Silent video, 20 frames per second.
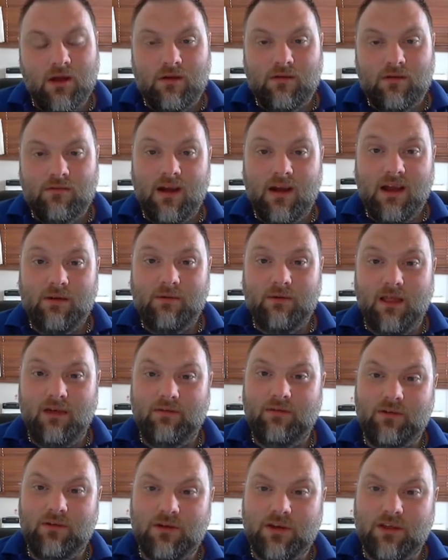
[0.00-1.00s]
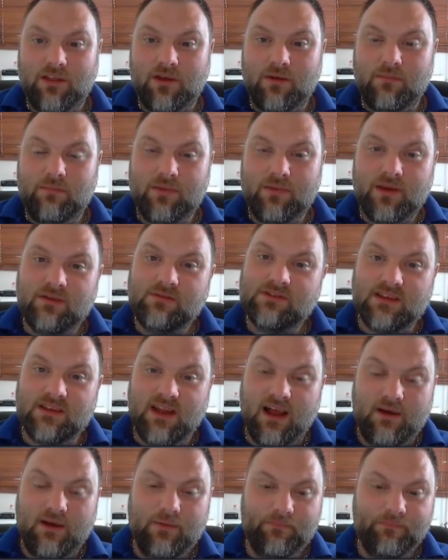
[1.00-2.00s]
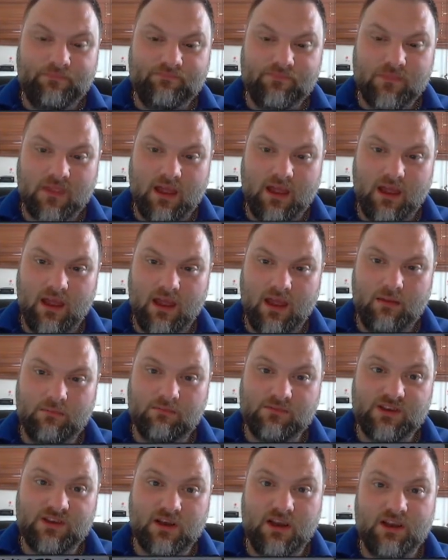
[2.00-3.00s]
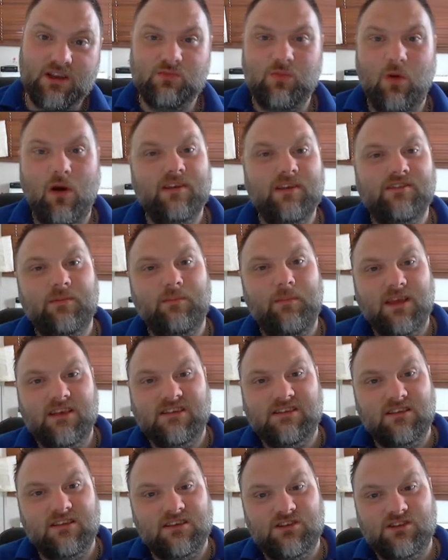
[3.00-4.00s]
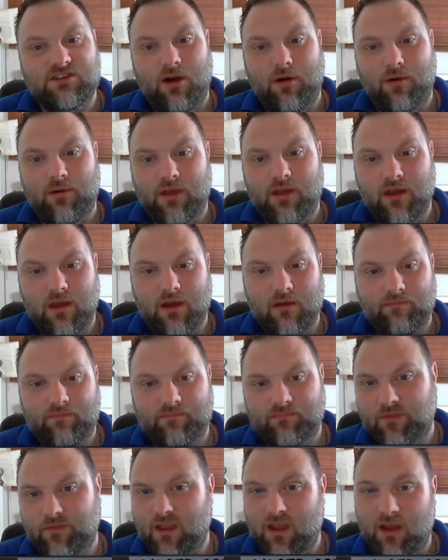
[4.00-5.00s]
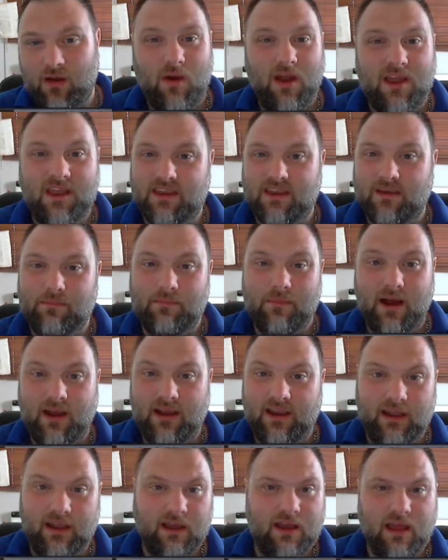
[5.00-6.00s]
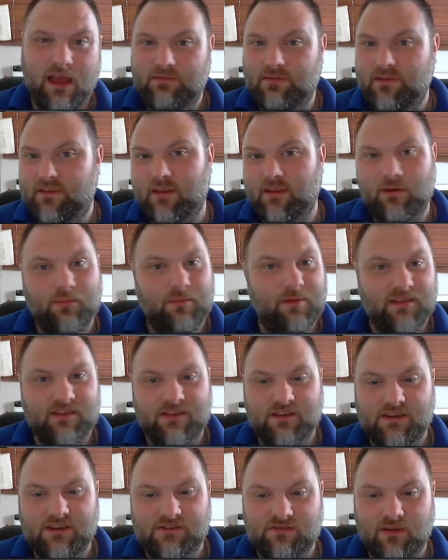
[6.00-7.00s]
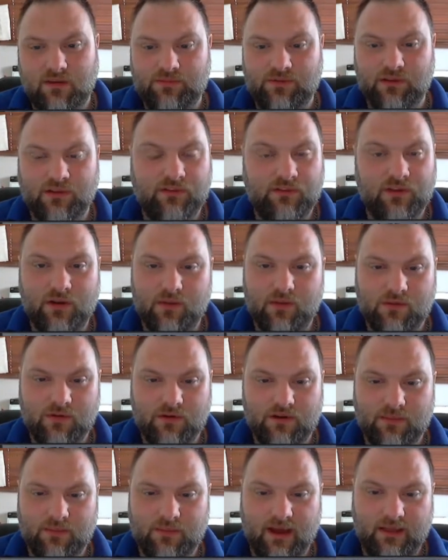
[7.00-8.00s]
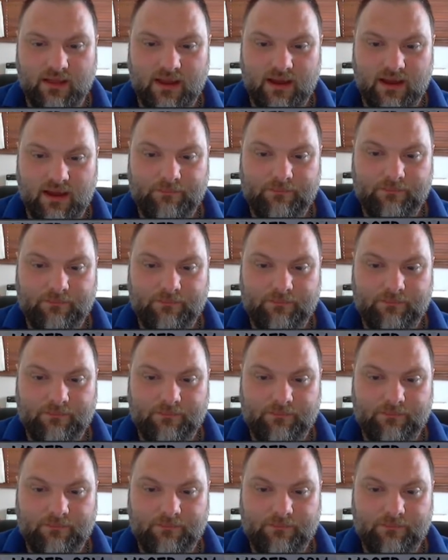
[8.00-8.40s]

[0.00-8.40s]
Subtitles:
Right, we'll have a look at the computer now. So I just wanted to basically show you where you can buy it. Everything will be in the description, so don't worry about that.